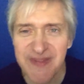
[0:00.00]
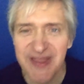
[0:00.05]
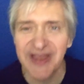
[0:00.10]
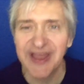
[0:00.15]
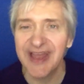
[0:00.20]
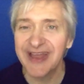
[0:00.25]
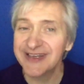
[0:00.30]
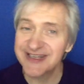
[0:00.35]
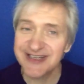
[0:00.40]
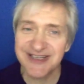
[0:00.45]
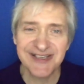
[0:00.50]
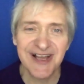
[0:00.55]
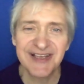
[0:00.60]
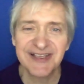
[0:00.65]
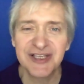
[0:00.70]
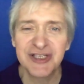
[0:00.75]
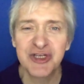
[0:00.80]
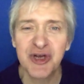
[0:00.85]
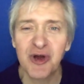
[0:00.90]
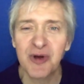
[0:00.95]
And just like
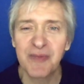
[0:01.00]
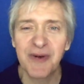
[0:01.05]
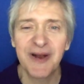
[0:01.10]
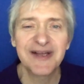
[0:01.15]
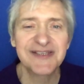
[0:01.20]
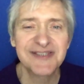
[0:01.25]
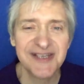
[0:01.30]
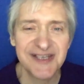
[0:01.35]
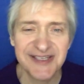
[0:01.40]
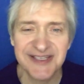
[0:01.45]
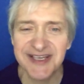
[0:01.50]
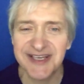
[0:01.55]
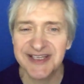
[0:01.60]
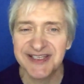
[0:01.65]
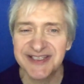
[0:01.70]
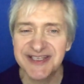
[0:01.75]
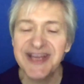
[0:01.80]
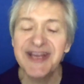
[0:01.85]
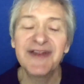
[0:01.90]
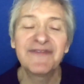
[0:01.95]
the Jeremiah six
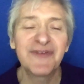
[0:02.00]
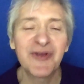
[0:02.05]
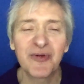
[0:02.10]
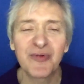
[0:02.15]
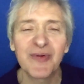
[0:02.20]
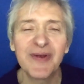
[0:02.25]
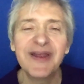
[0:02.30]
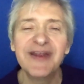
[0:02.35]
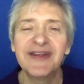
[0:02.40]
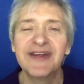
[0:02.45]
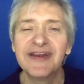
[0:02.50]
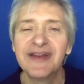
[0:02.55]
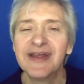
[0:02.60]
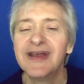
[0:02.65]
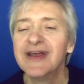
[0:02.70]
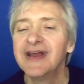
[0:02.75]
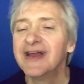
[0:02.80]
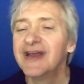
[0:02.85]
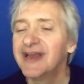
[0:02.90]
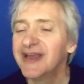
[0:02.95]
sixteen, if you read it,
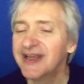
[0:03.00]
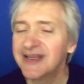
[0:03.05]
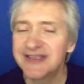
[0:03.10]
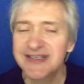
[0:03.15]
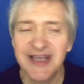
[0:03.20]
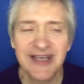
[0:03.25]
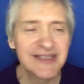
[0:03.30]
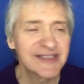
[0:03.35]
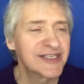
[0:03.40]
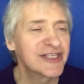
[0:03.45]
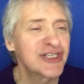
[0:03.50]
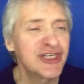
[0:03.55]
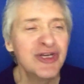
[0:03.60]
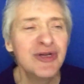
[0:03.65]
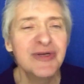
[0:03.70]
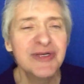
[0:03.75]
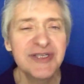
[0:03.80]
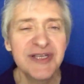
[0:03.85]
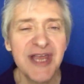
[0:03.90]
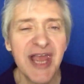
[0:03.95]
He says,
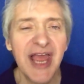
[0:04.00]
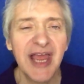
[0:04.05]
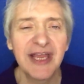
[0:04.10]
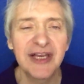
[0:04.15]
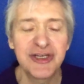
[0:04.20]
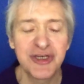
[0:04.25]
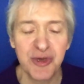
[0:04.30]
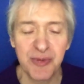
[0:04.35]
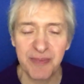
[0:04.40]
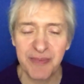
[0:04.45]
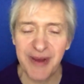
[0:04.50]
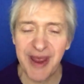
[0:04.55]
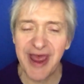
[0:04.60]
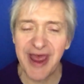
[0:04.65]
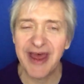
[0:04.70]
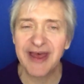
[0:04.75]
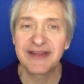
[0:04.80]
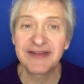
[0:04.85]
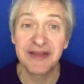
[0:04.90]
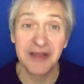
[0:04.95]
choose the ancient
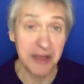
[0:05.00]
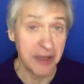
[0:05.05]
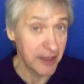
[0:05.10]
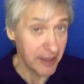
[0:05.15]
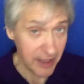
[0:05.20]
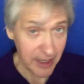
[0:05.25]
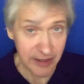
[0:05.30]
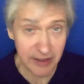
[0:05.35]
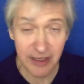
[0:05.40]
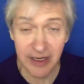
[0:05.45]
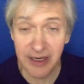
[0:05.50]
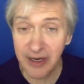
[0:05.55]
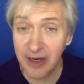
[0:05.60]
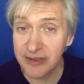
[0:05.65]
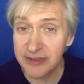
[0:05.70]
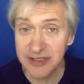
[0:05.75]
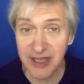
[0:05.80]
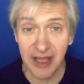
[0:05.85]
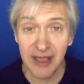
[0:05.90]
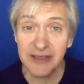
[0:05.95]
path, and then it
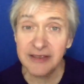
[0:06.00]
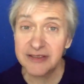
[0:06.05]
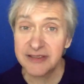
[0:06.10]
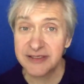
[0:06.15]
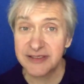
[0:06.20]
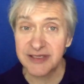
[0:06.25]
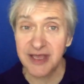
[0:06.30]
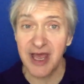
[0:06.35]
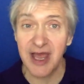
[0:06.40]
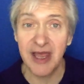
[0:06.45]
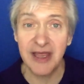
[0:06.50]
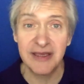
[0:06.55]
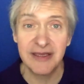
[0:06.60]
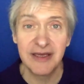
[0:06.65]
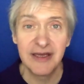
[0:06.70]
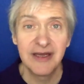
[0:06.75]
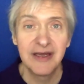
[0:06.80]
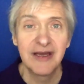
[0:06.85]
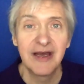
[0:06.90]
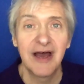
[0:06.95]
goes on to say,
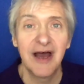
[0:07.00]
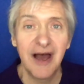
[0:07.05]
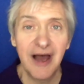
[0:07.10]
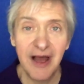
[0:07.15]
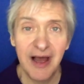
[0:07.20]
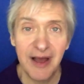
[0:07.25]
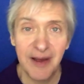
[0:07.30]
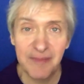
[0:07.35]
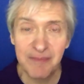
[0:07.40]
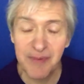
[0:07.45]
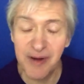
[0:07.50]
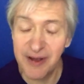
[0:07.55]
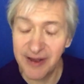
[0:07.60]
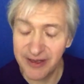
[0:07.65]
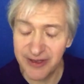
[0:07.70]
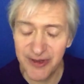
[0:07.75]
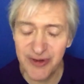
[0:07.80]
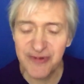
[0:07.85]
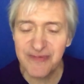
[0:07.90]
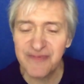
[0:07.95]
uh, but
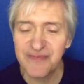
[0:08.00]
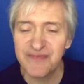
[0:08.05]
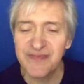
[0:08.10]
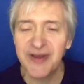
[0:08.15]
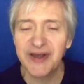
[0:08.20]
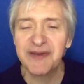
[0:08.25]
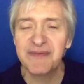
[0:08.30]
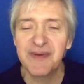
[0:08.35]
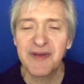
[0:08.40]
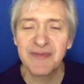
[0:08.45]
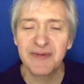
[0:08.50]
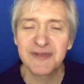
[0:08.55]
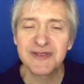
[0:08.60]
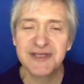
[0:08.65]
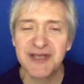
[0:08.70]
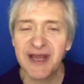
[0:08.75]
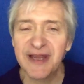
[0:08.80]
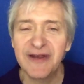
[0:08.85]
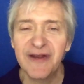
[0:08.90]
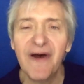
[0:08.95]
you many people
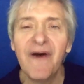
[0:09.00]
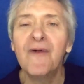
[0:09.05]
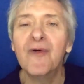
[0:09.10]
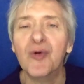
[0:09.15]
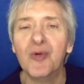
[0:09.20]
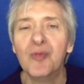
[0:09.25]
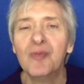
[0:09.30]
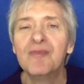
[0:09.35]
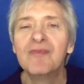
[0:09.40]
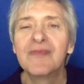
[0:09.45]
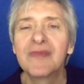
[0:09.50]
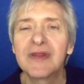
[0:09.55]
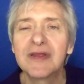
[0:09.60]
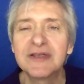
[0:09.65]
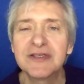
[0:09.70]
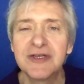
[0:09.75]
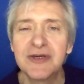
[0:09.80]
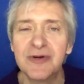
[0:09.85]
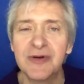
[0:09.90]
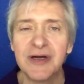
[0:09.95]
say no
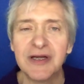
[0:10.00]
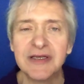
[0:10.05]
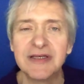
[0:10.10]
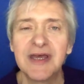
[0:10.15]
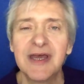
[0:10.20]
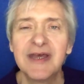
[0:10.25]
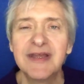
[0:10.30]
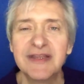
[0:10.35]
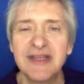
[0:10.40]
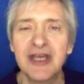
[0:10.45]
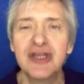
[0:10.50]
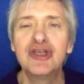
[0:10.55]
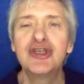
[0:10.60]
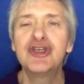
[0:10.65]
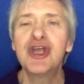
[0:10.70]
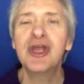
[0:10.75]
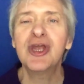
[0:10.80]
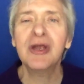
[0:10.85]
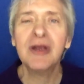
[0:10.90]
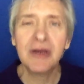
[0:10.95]
to it this
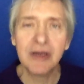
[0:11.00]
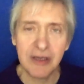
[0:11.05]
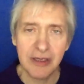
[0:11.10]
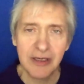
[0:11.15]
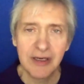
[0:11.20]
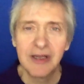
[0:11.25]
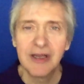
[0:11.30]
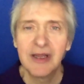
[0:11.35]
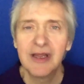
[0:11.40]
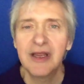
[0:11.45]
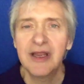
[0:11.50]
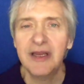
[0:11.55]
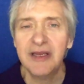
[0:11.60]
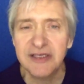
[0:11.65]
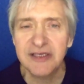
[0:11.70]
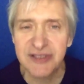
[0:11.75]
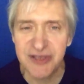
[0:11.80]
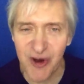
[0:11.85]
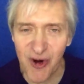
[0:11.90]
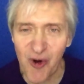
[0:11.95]
year.
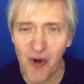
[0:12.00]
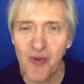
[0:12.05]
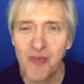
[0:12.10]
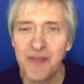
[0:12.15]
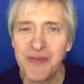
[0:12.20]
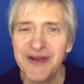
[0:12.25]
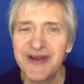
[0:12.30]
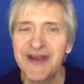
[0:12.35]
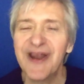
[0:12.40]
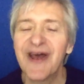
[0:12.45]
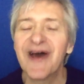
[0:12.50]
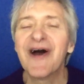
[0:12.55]
He's open.